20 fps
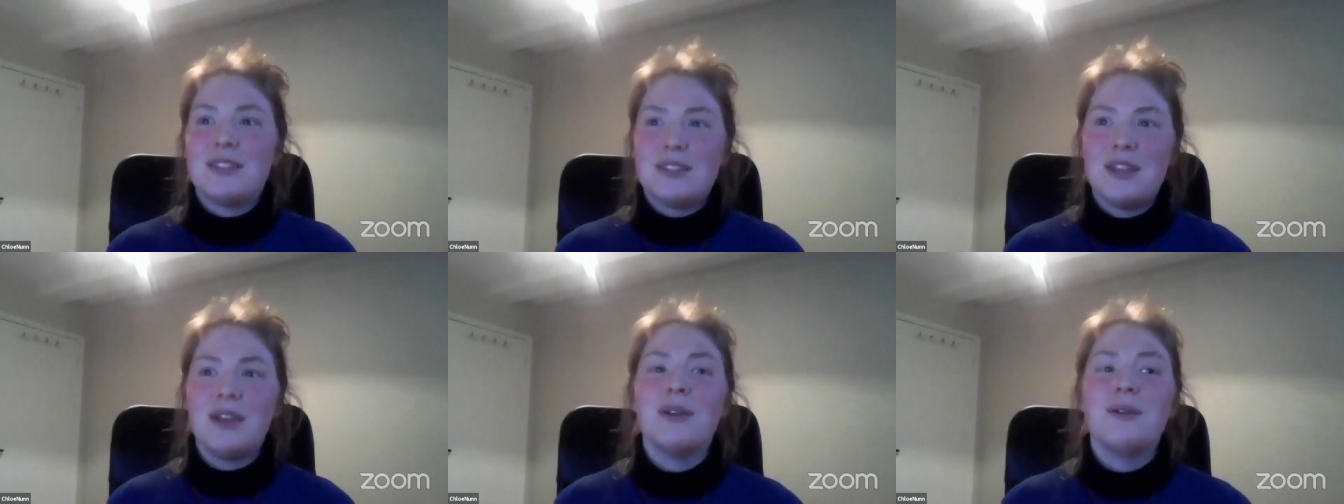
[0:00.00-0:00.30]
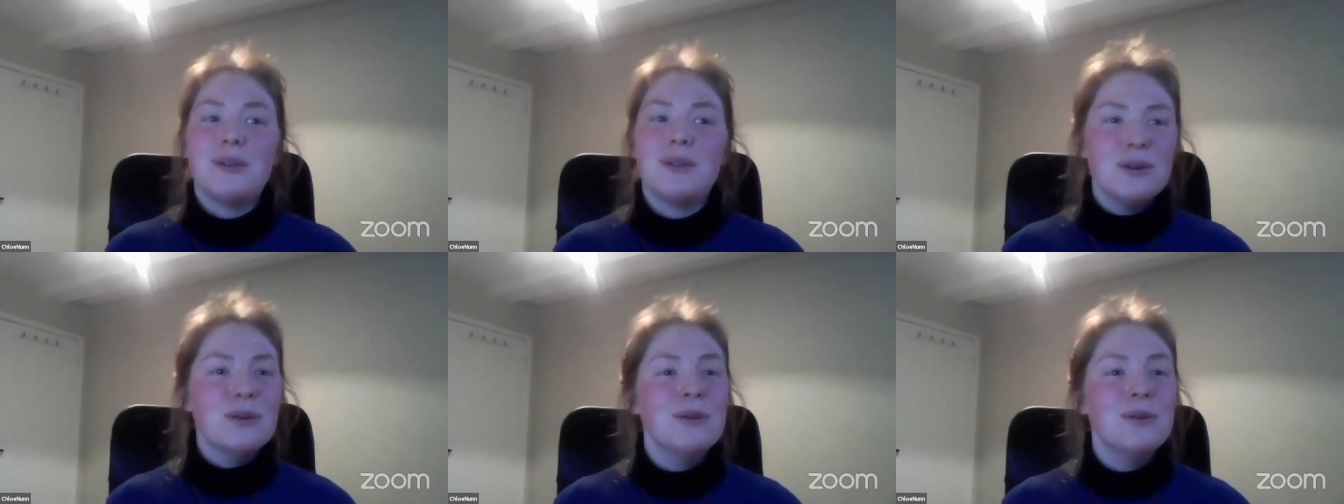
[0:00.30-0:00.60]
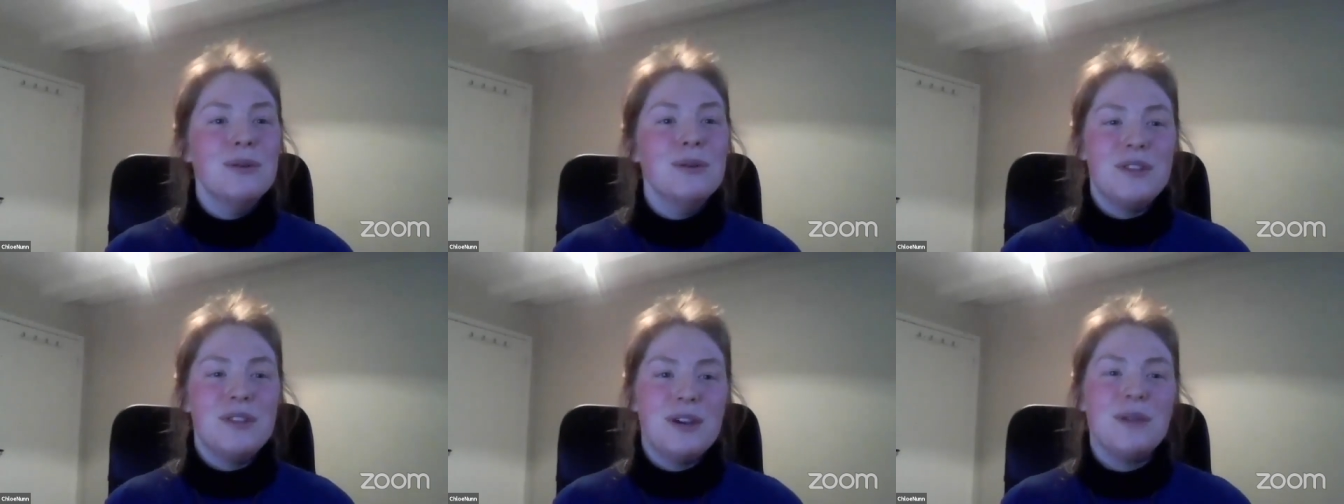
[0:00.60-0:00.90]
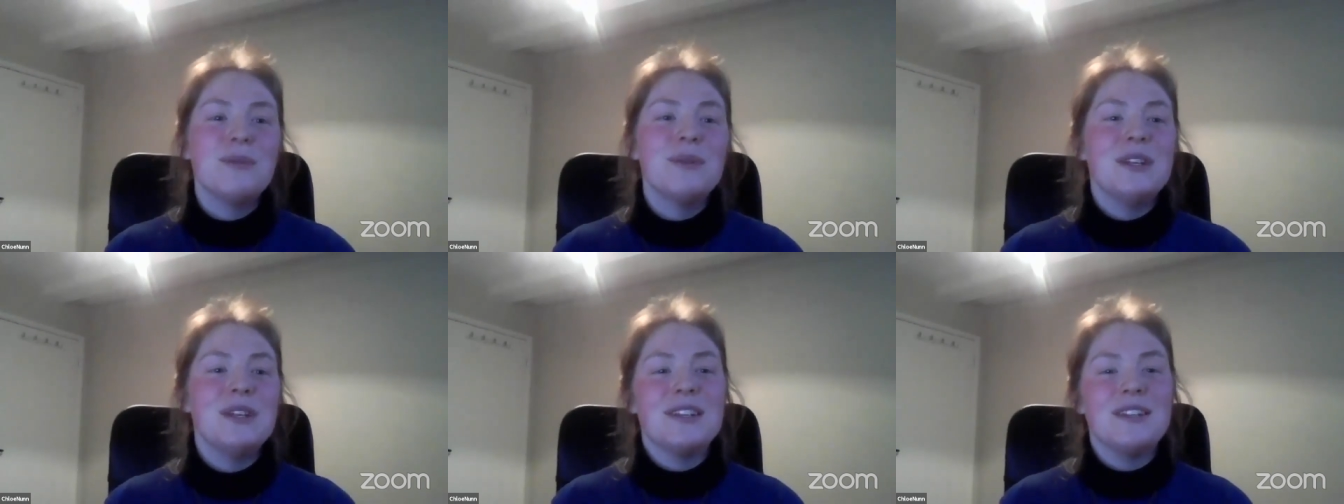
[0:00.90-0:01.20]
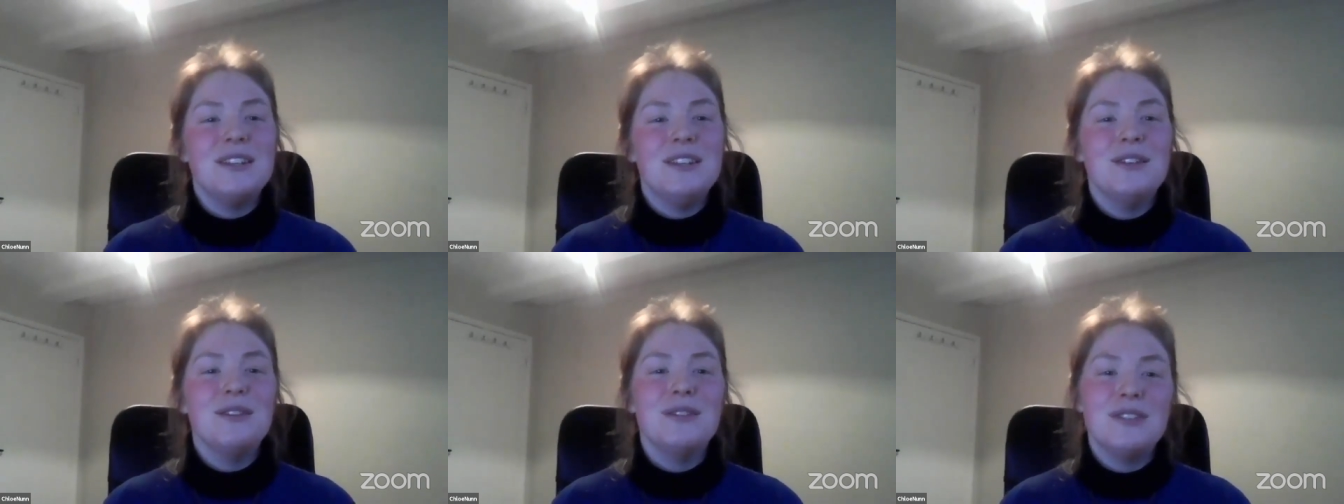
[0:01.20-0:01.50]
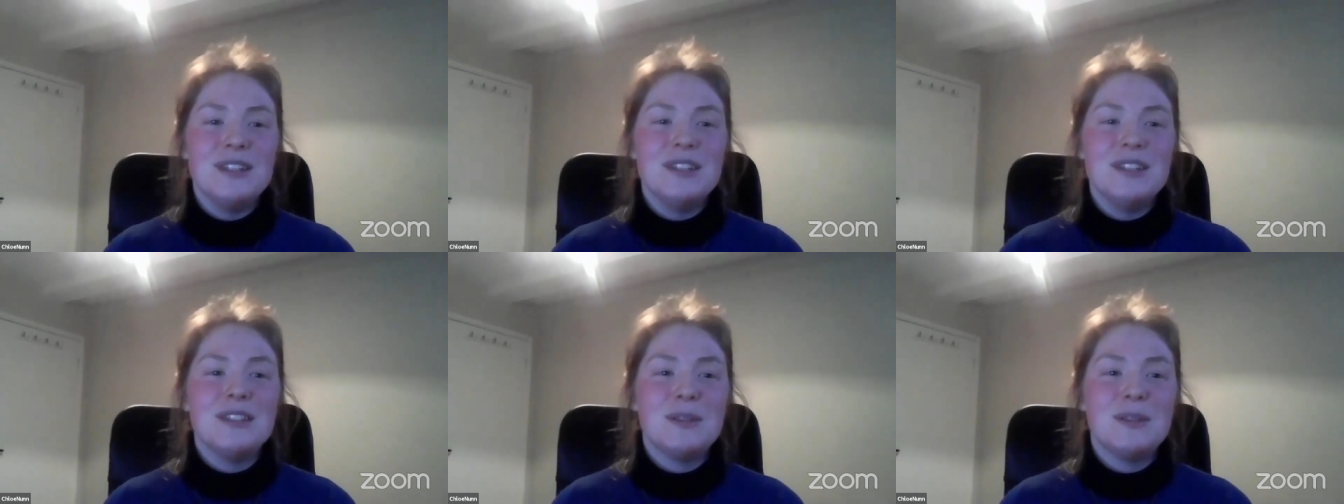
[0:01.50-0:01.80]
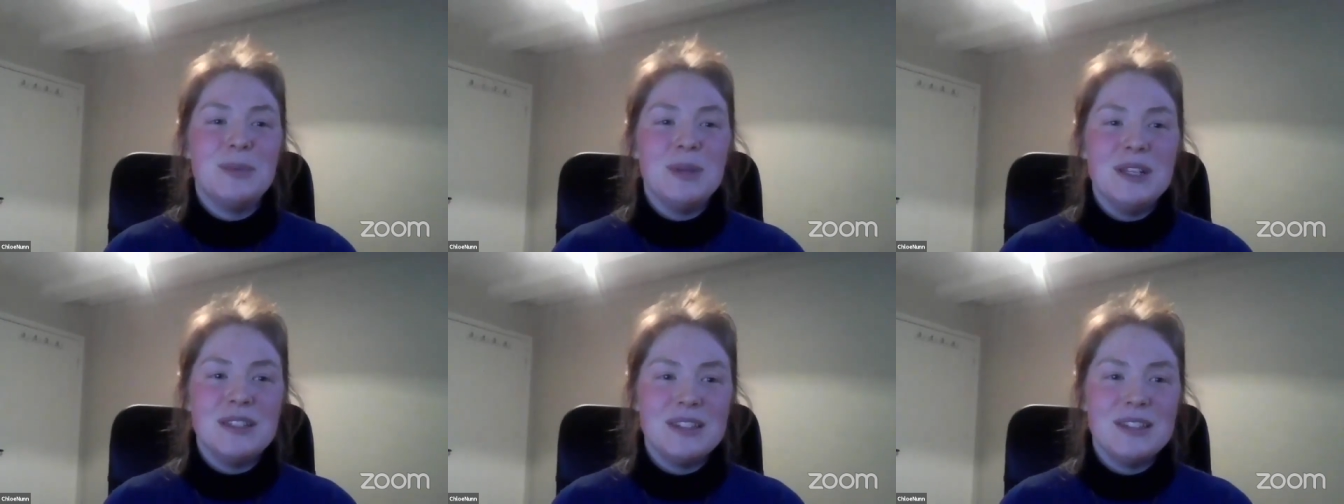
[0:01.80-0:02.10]
so cool that we can use these
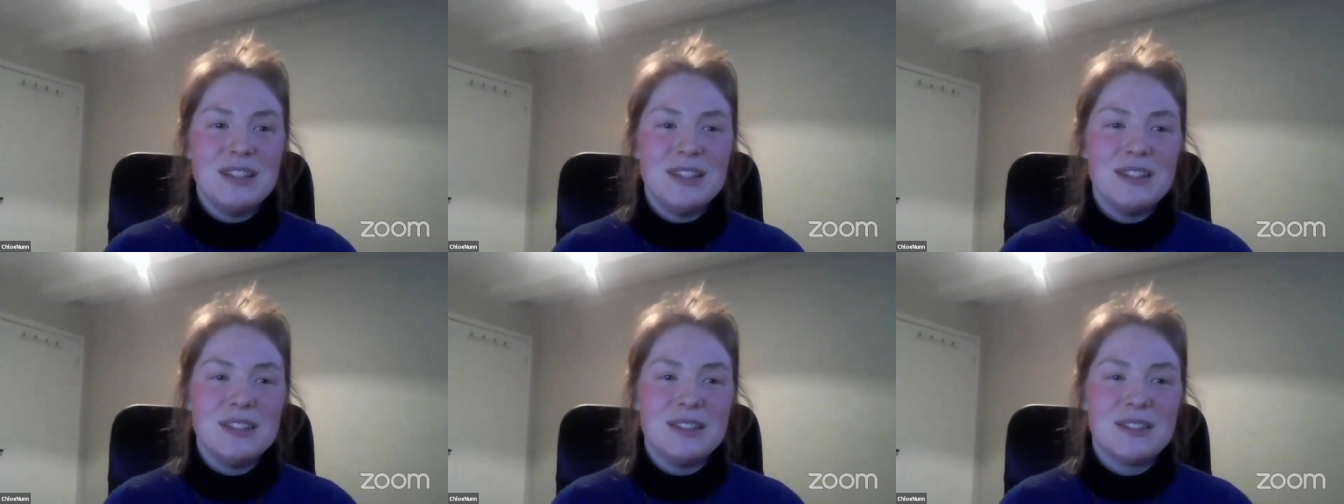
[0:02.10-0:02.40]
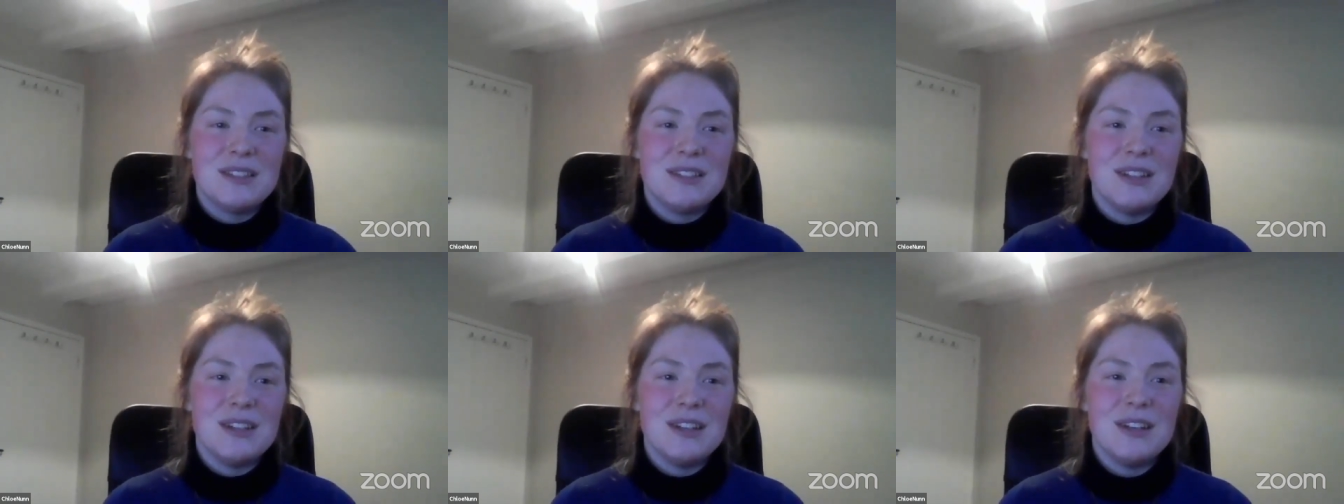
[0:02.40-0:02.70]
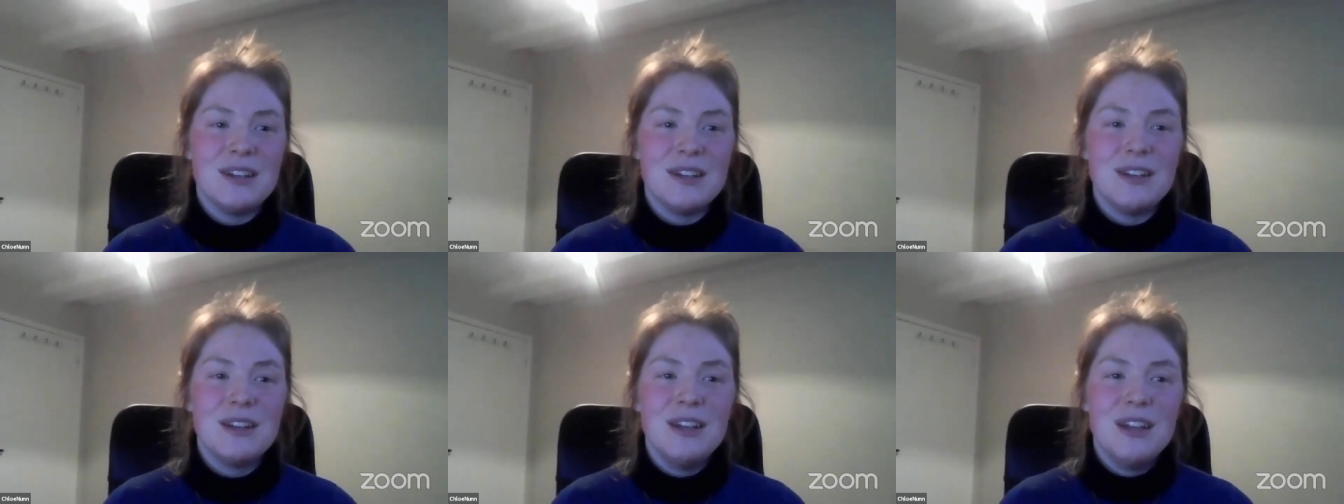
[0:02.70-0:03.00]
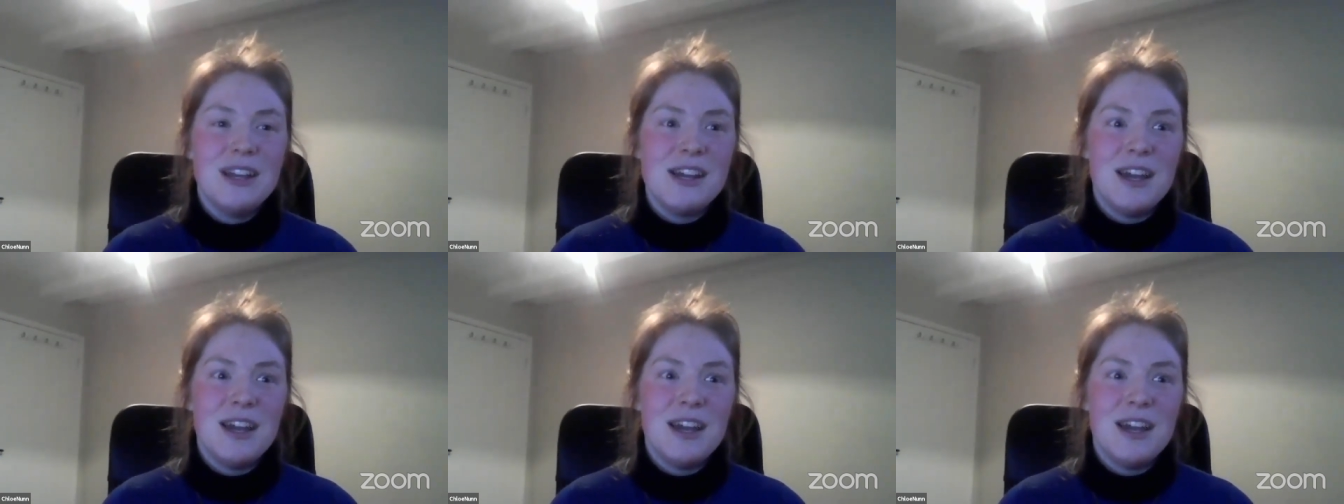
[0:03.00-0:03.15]
species to